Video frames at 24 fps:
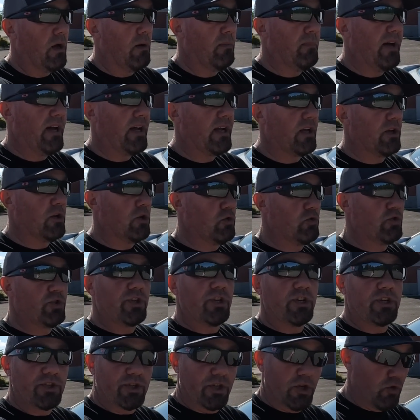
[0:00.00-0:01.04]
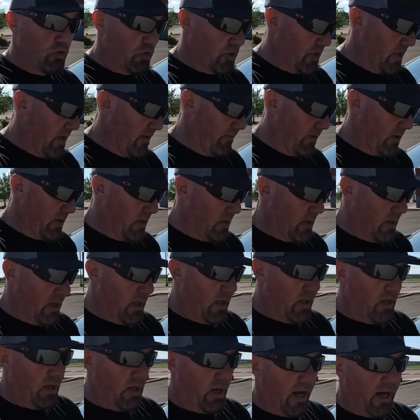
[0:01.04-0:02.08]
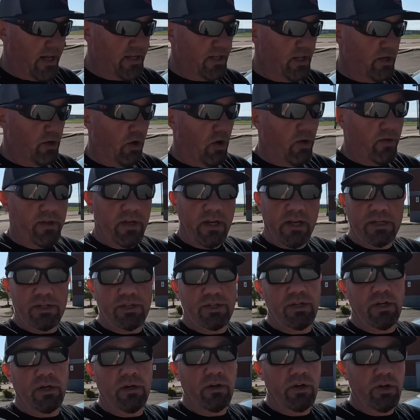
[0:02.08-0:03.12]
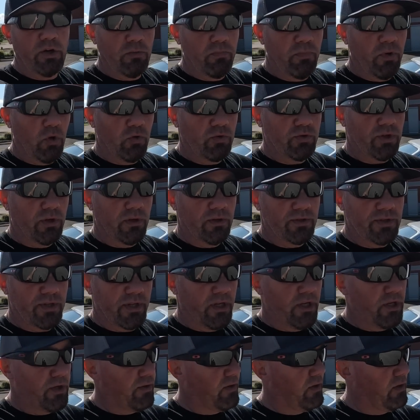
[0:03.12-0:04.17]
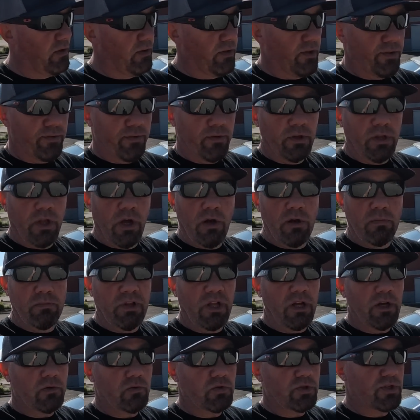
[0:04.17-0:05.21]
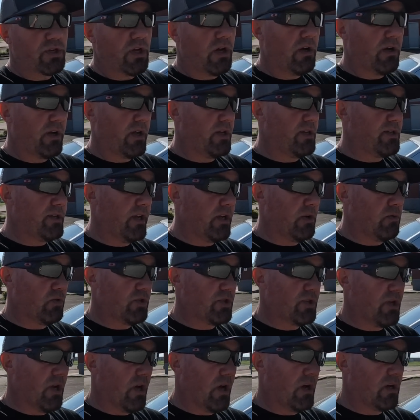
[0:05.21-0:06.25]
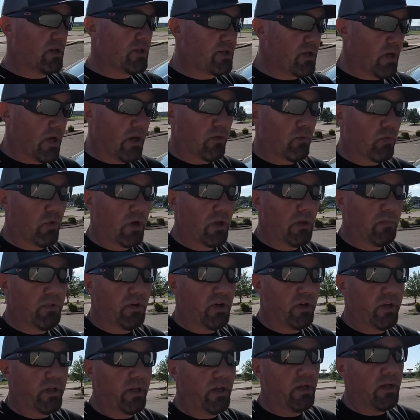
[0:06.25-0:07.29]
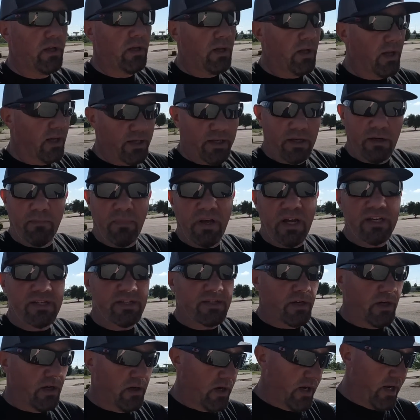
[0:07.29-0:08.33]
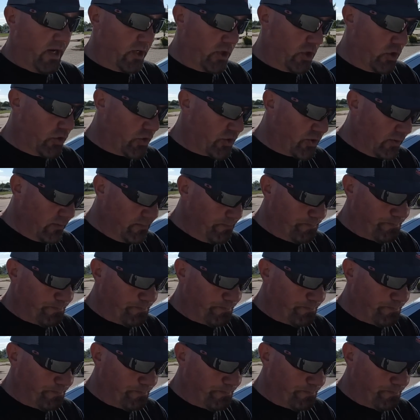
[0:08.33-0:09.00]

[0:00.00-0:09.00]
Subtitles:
back in 06 and 07, I did all the exterior bolt-ons. The long block was stock, intake was stock throttle body. I did a mass air headers,